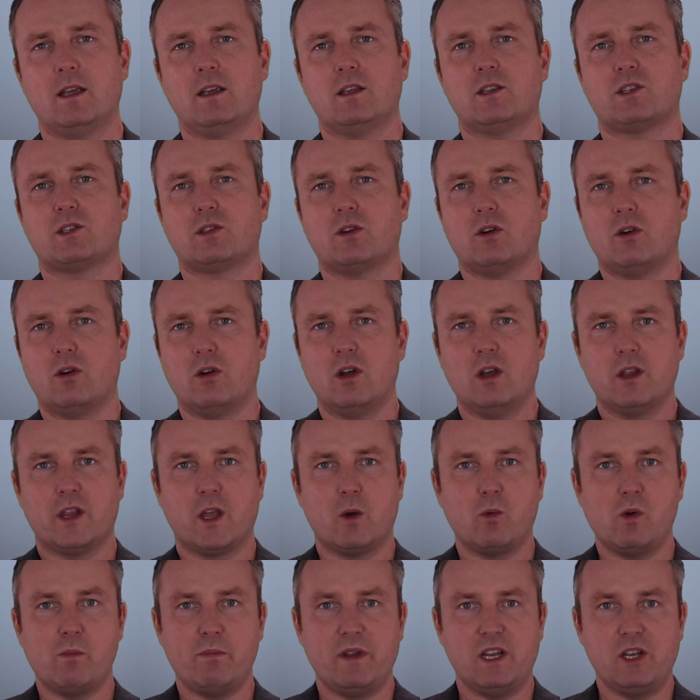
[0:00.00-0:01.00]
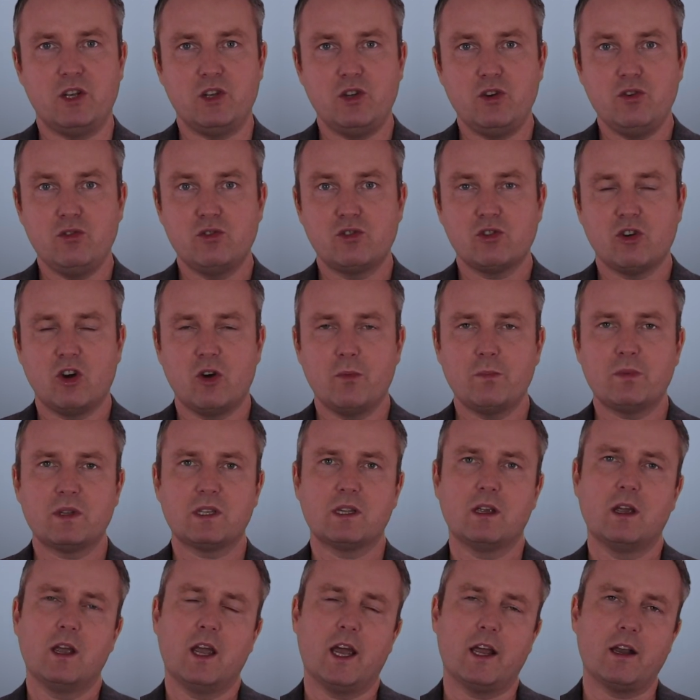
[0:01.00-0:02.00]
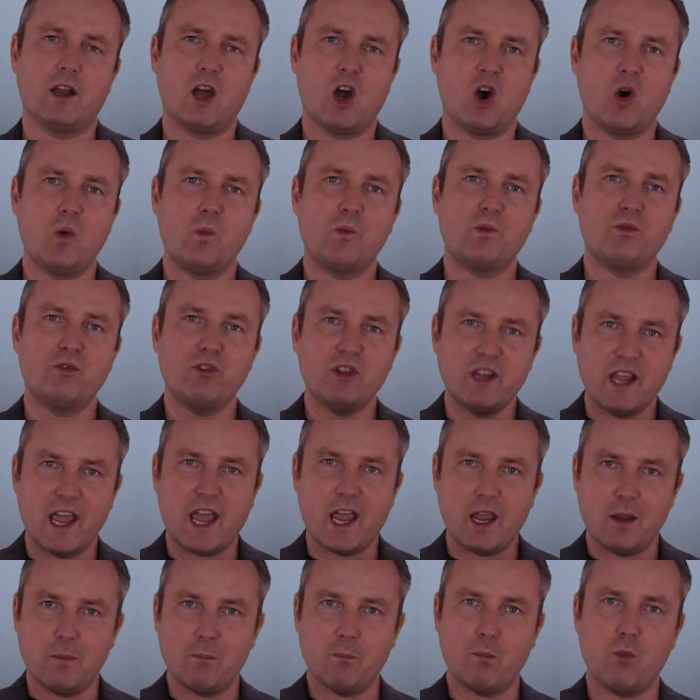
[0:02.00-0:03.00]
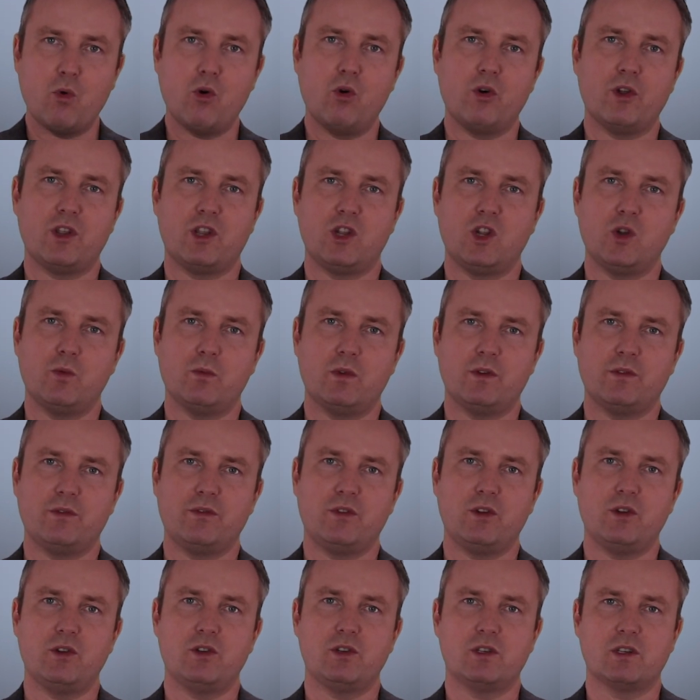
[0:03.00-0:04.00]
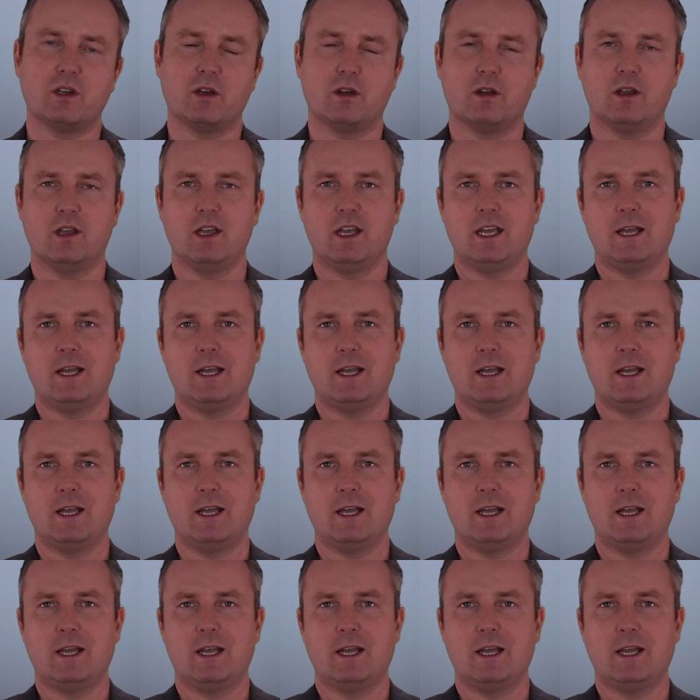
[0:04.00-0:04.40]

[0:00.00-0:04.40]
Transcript: So there will be new jobs and hopefully a more human future.